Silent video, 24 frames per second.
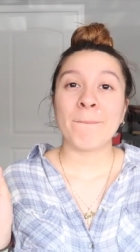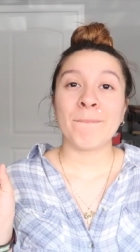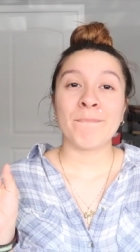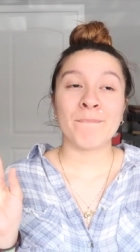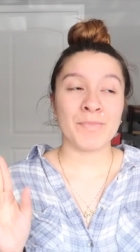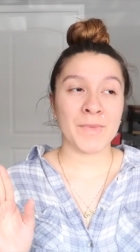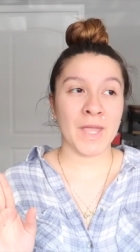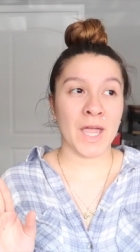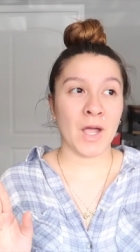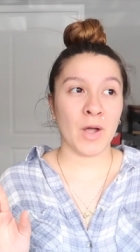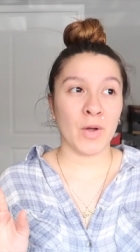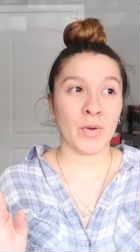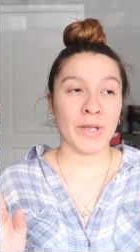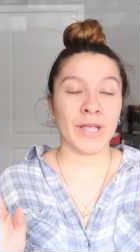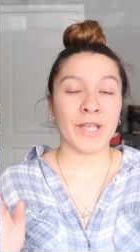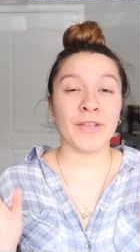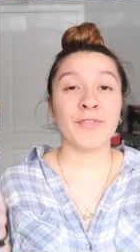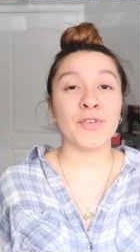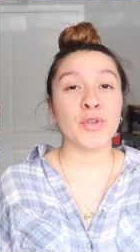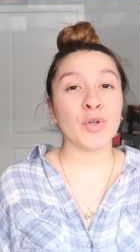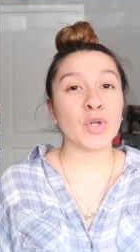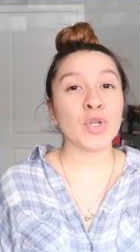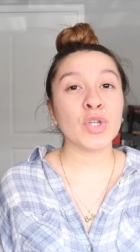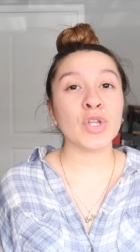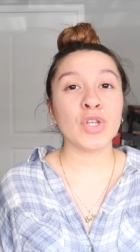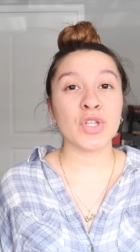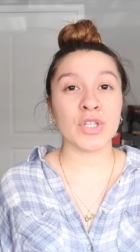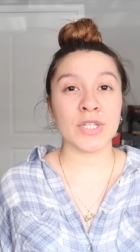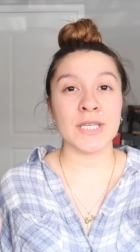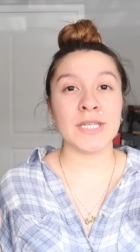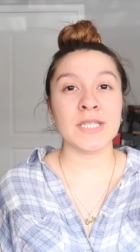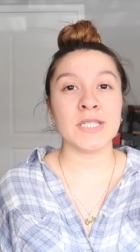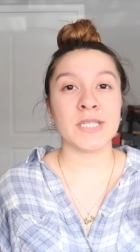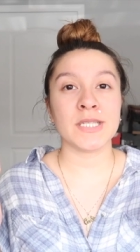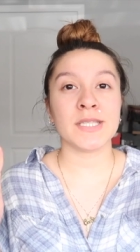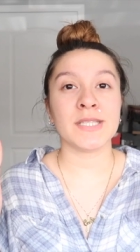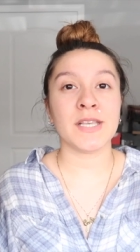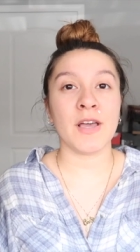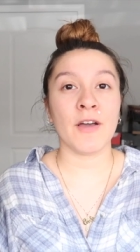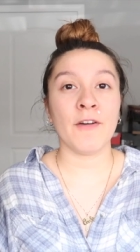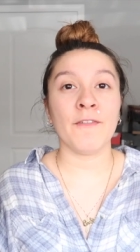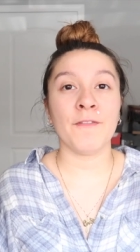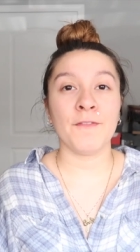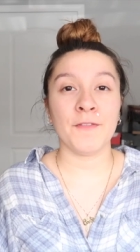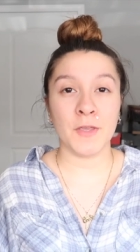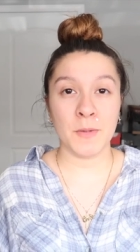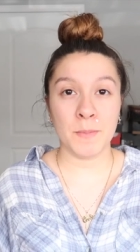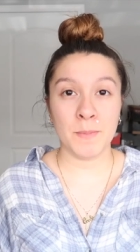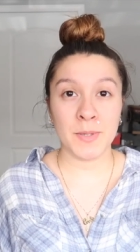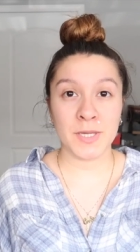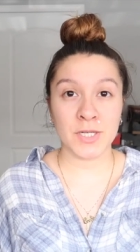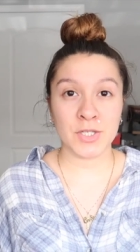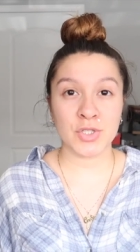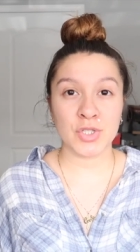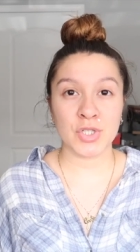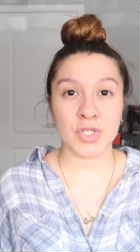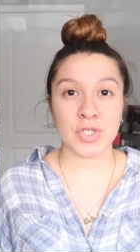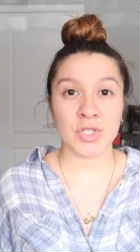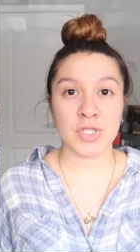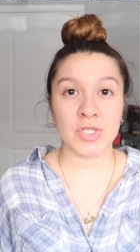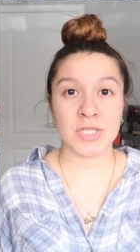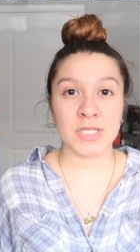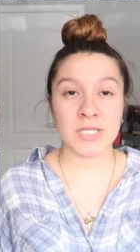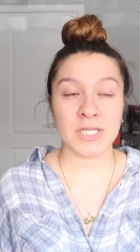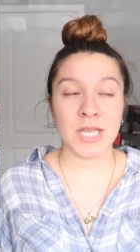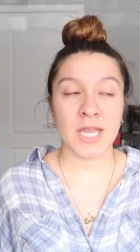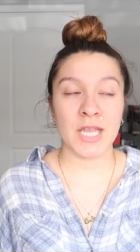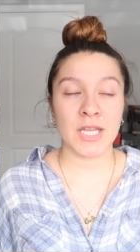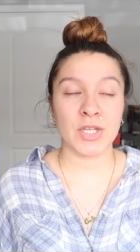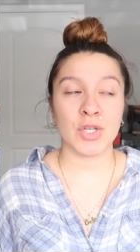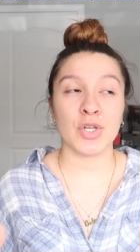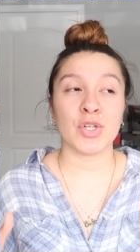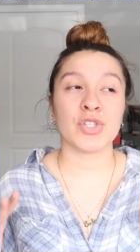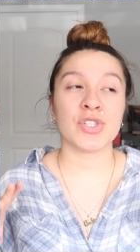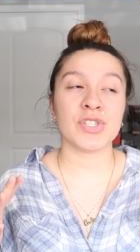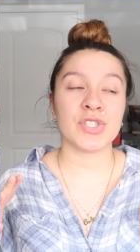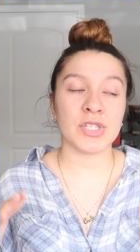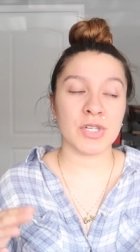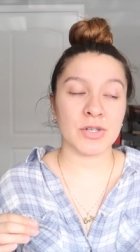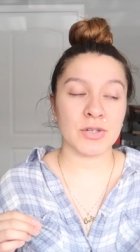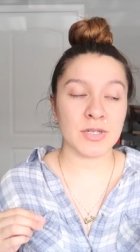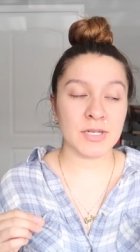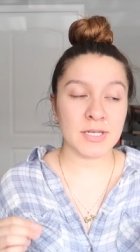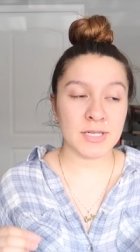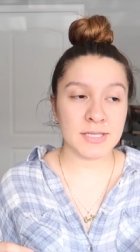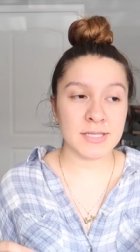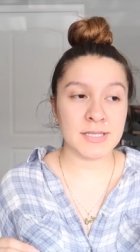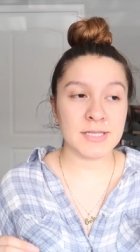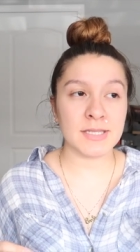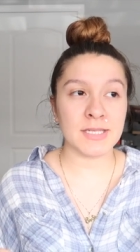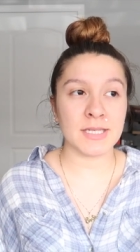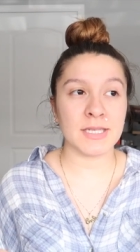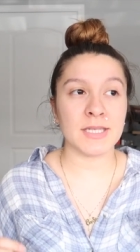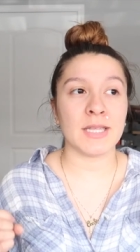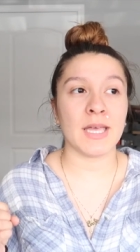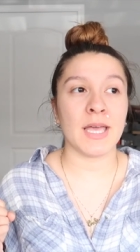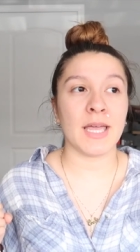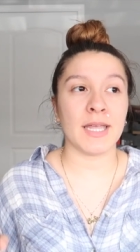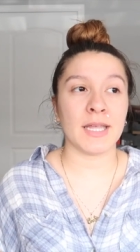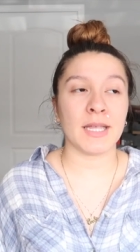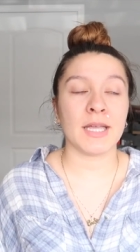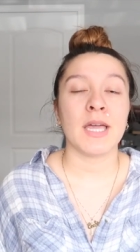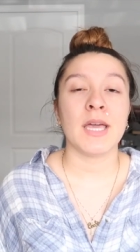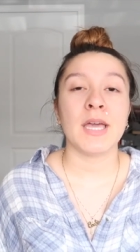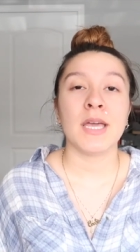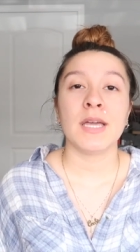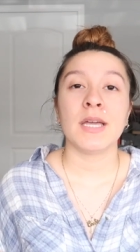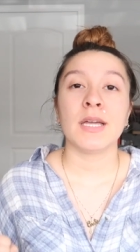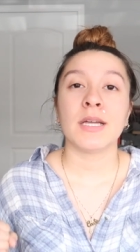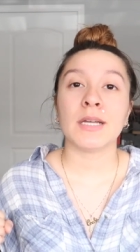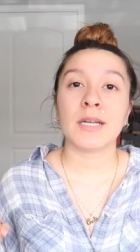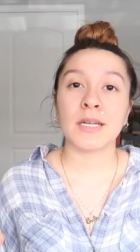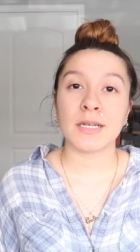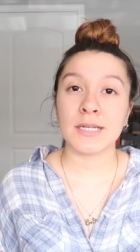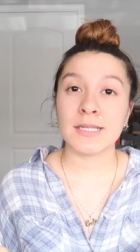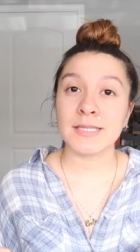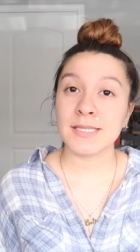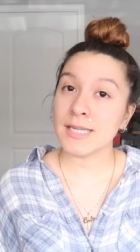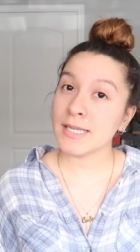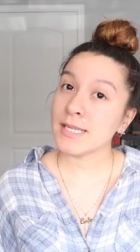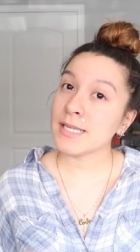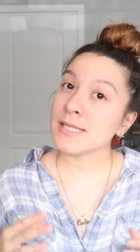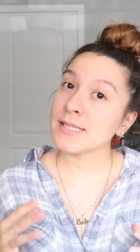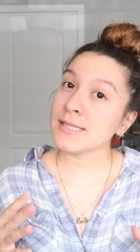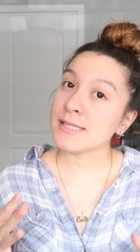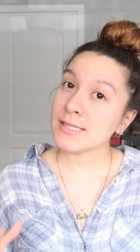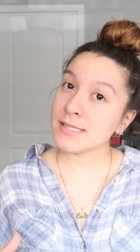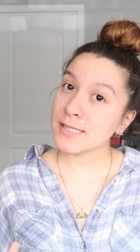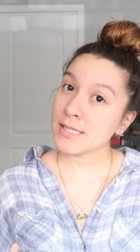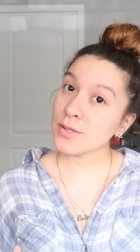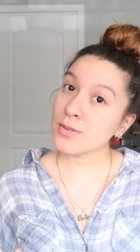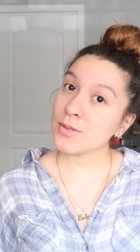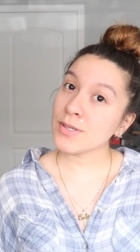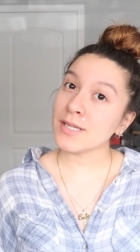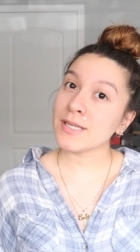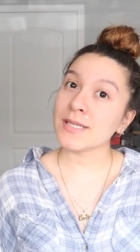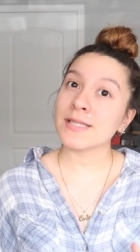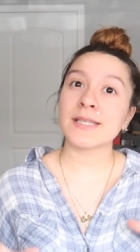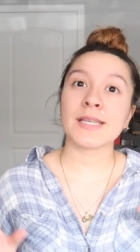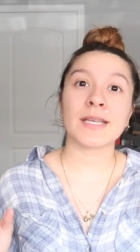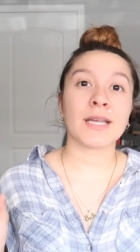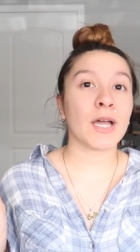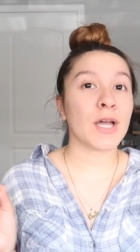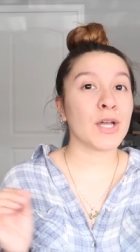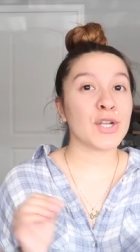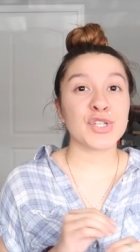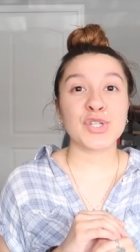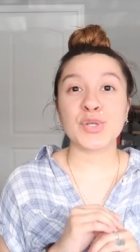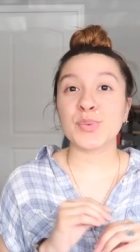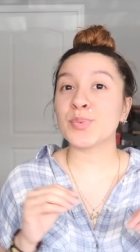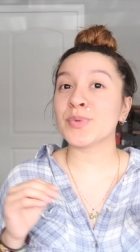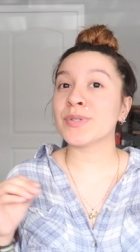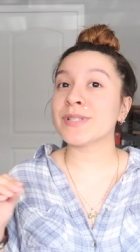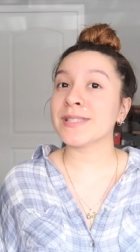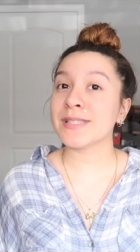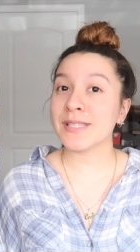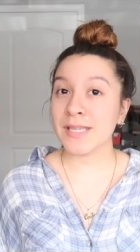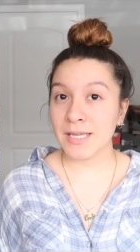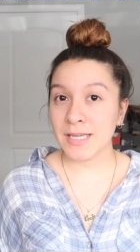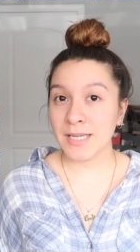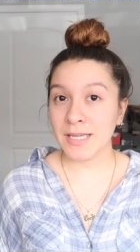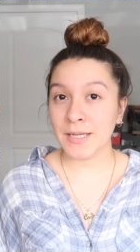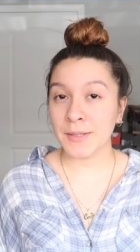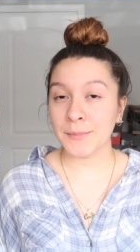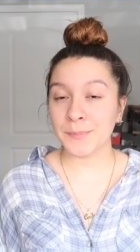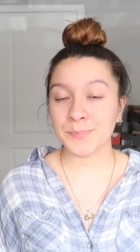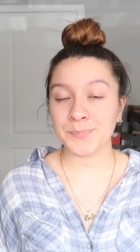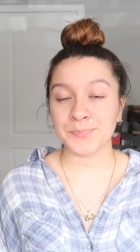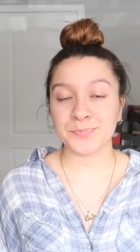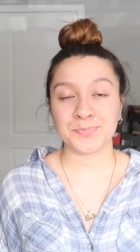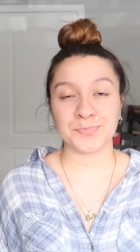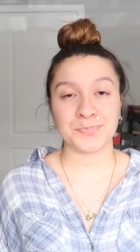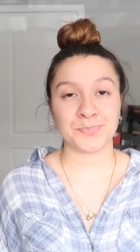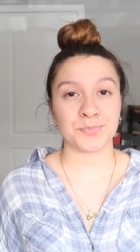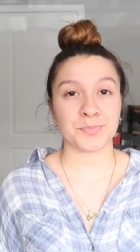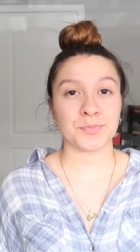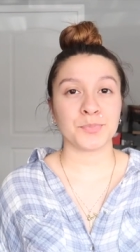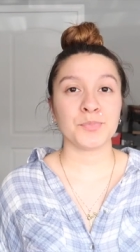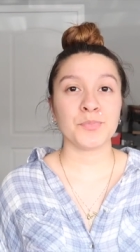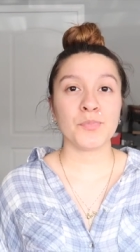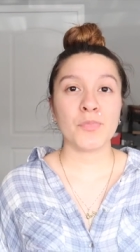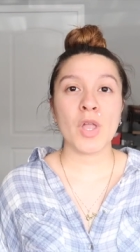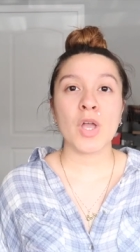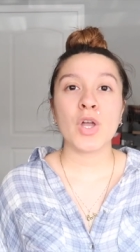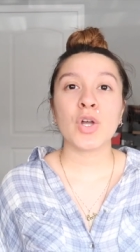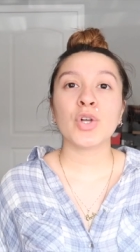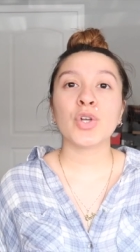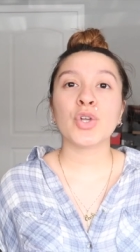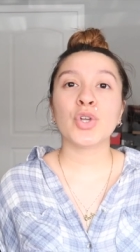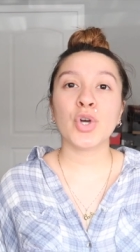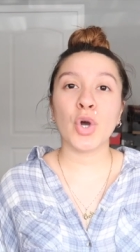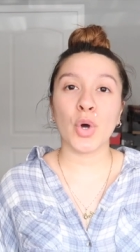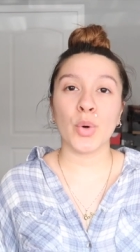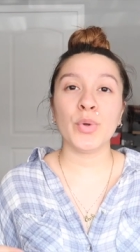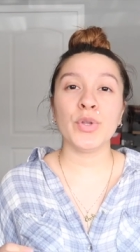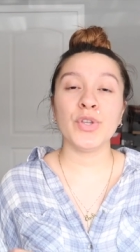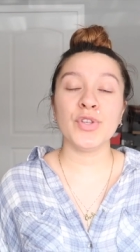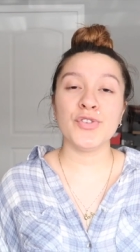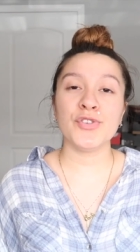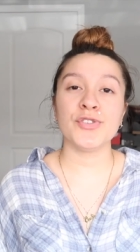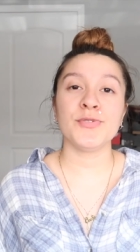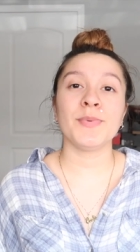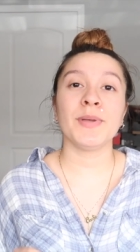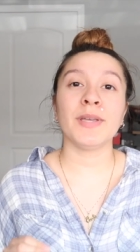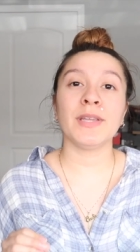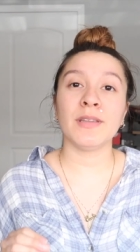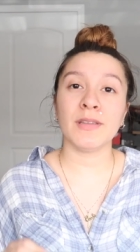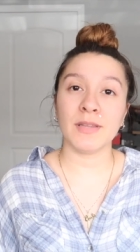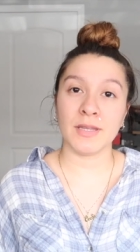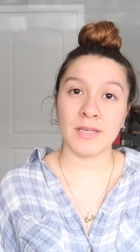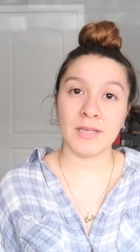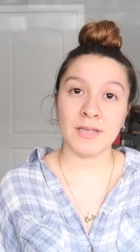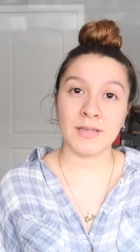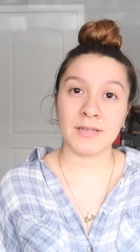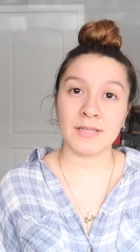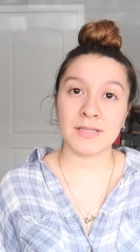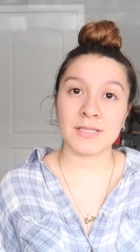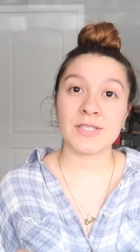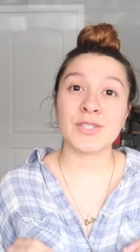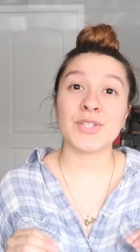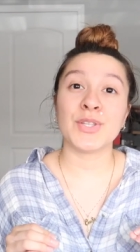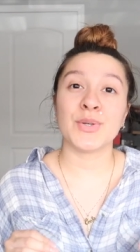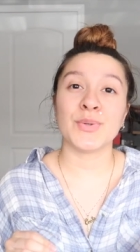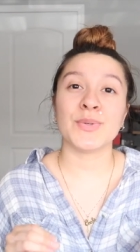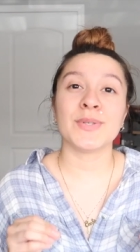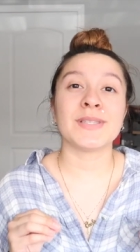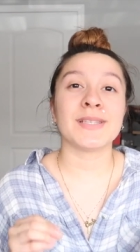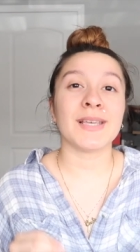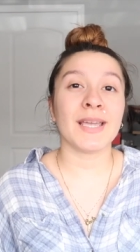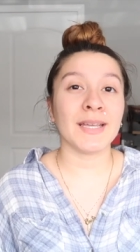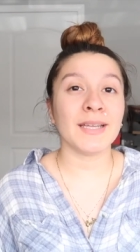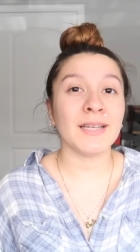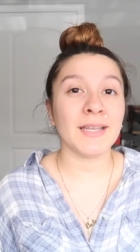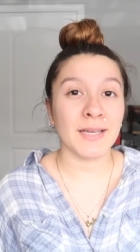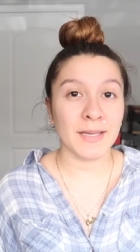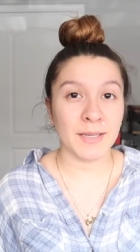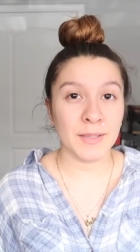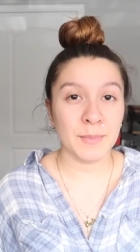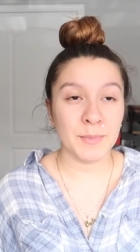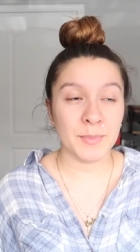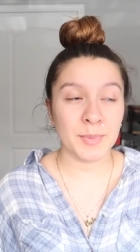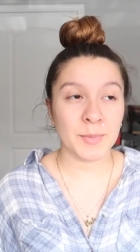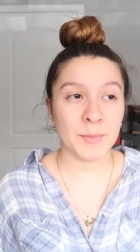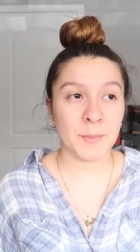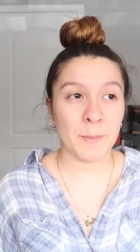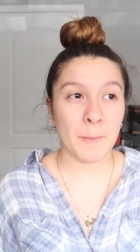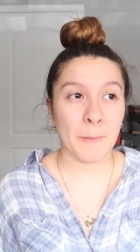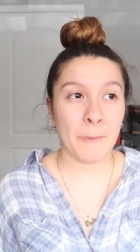Now, if you're looking to sell feet pictures and you're seriously like gonna take it serious, like 100%, go and use my link to sign up.